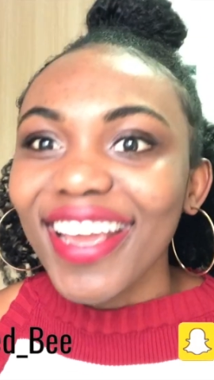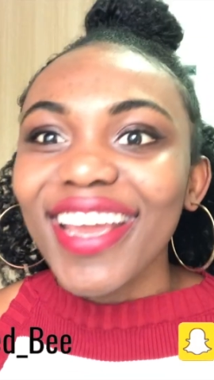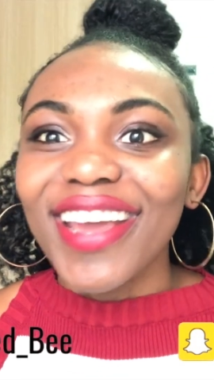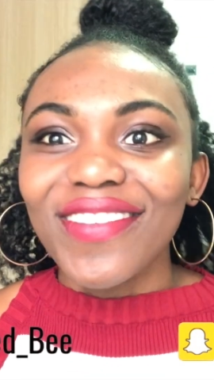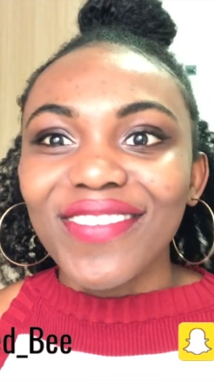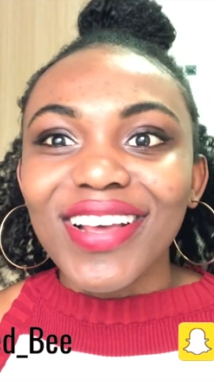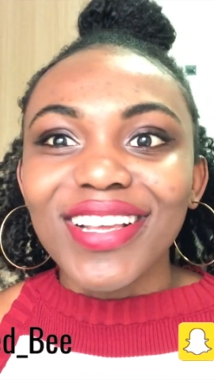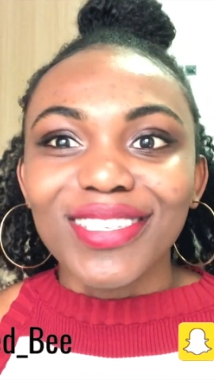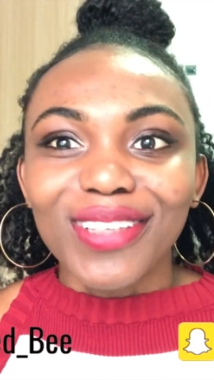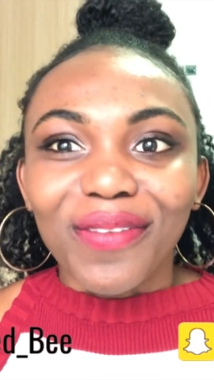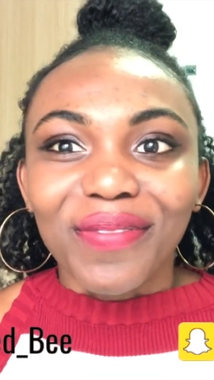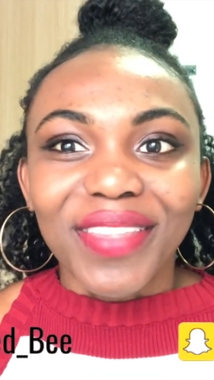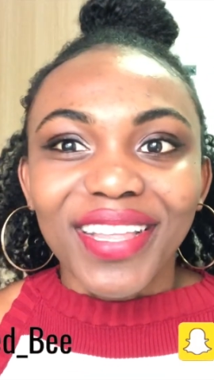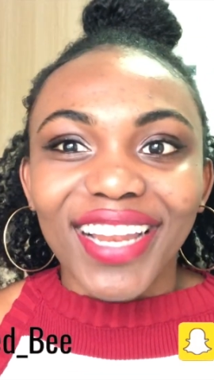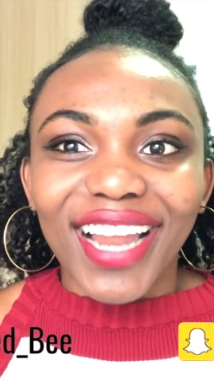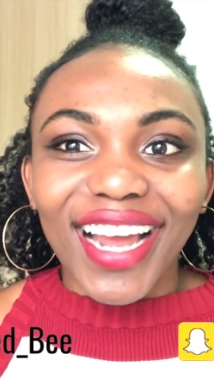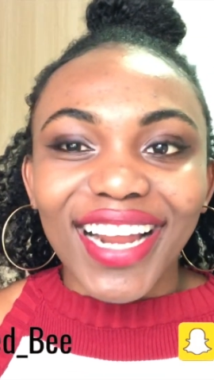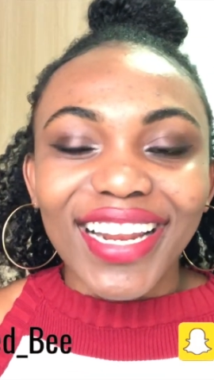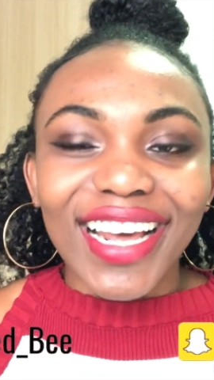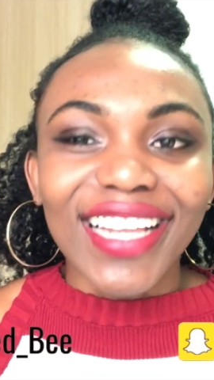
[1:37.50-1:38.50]
There's something
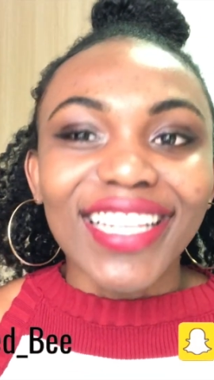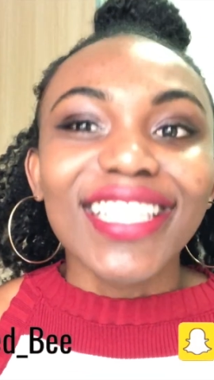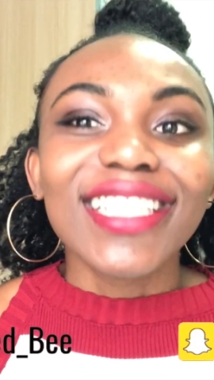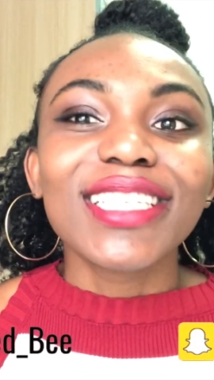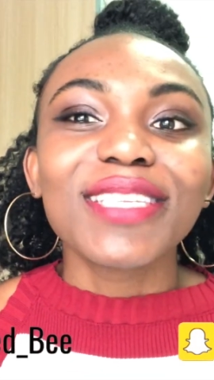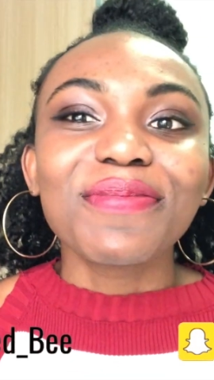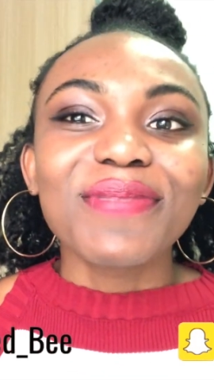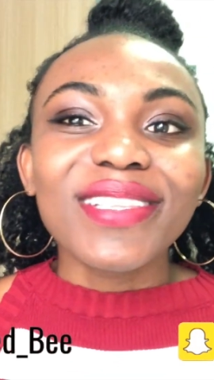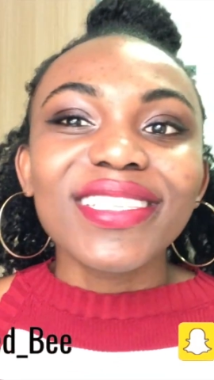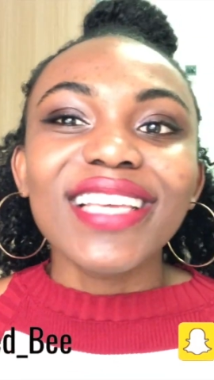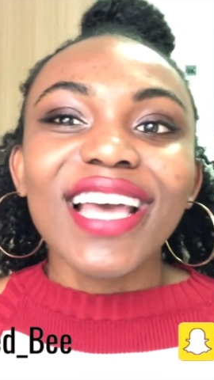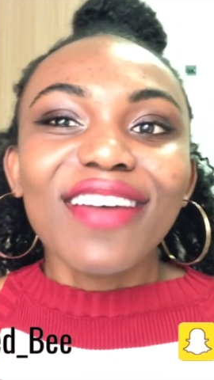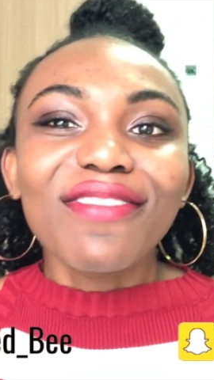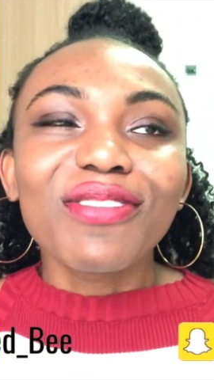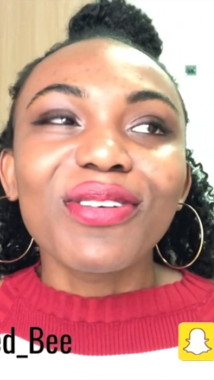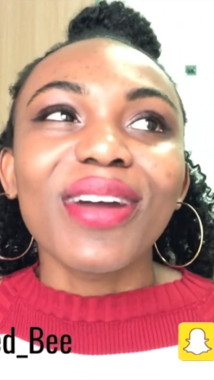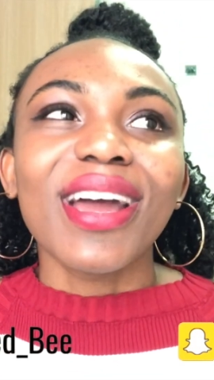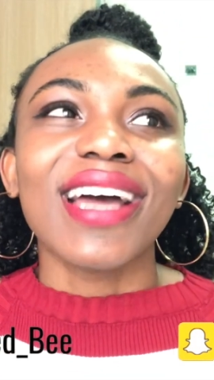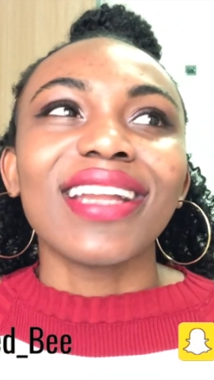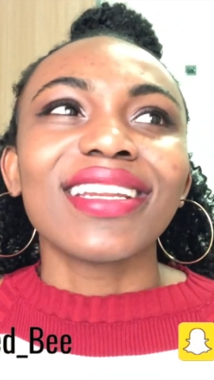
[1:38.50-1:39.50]
like that, they spit
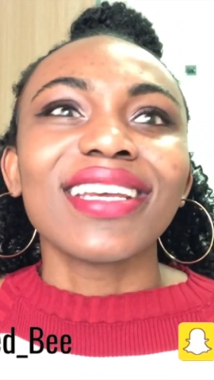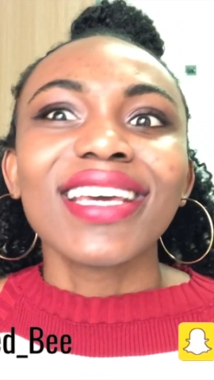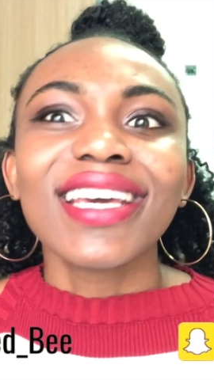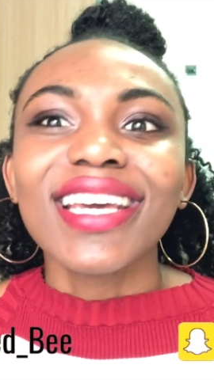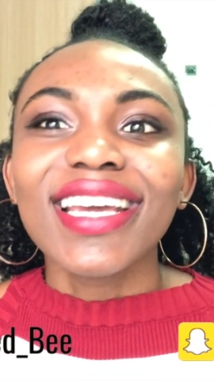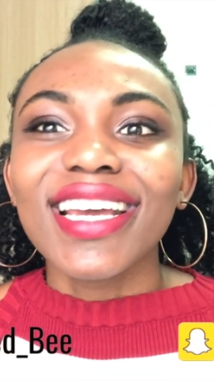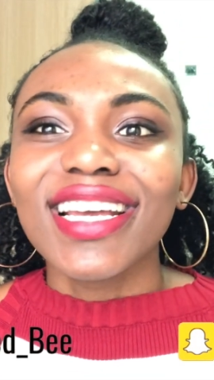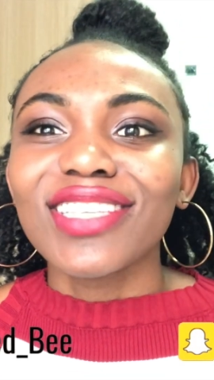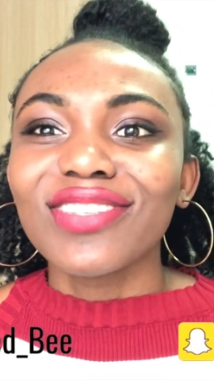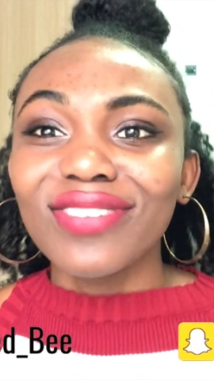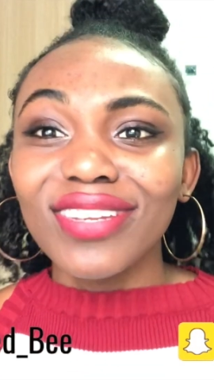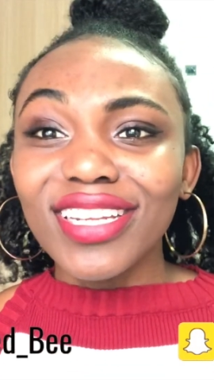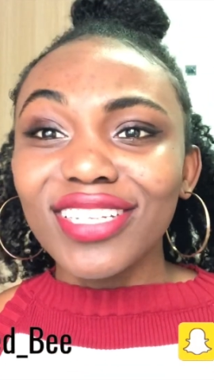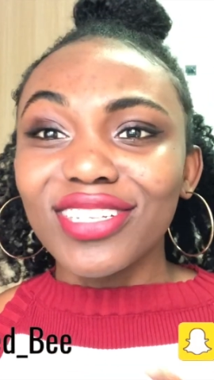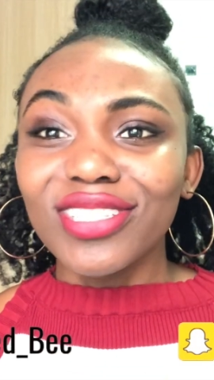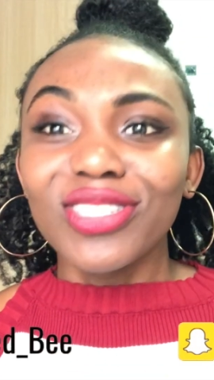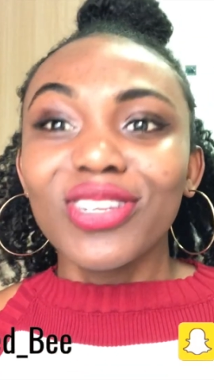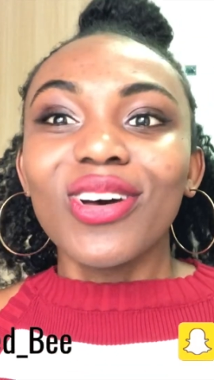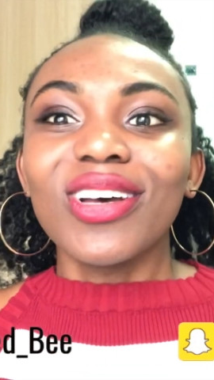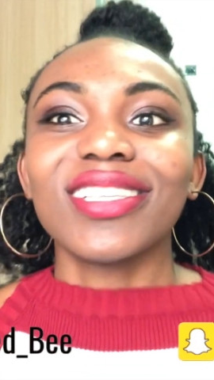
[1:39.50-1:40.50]
everywhere and it's really
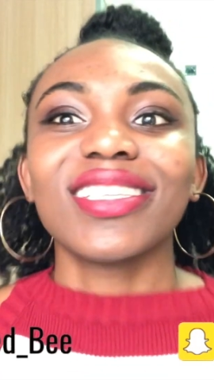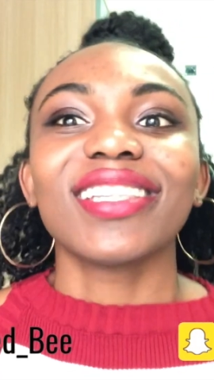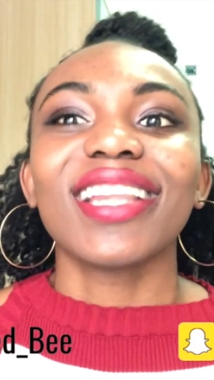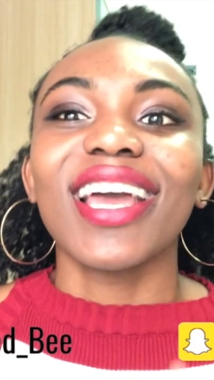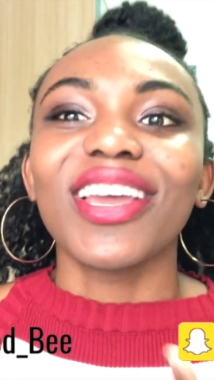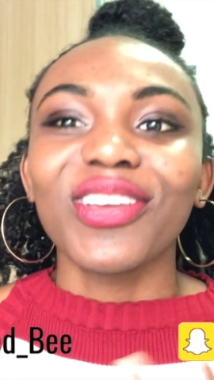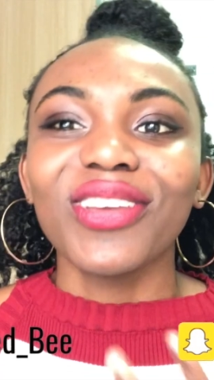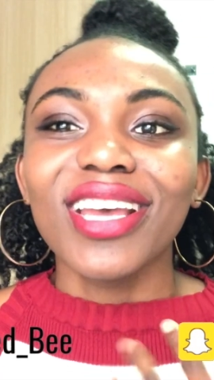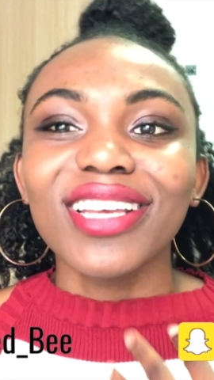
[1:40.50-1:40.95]
disgusting. Like you